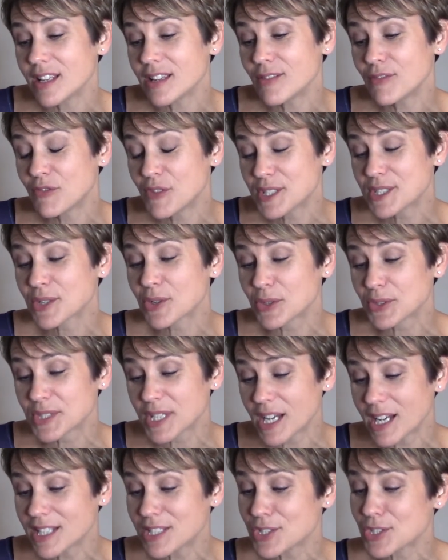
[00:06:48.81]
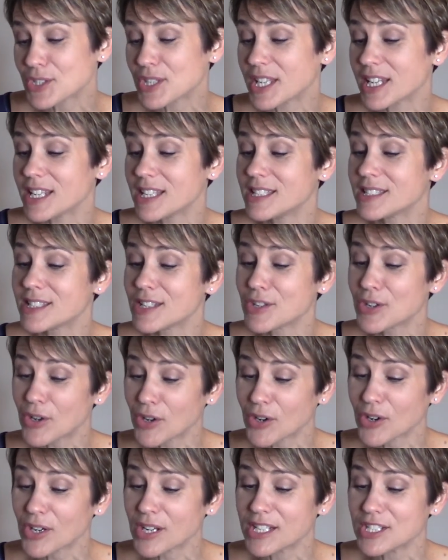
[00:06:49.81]
physical touch that is
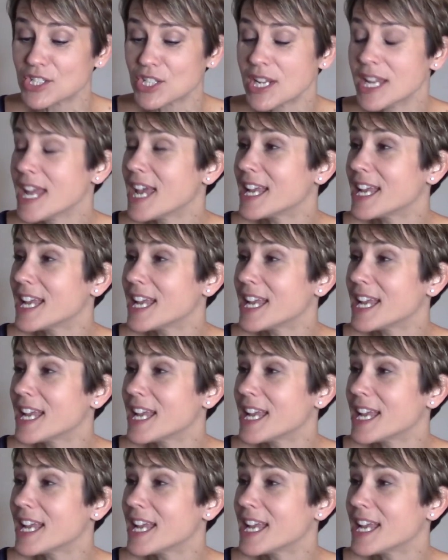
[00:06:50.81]
encouraged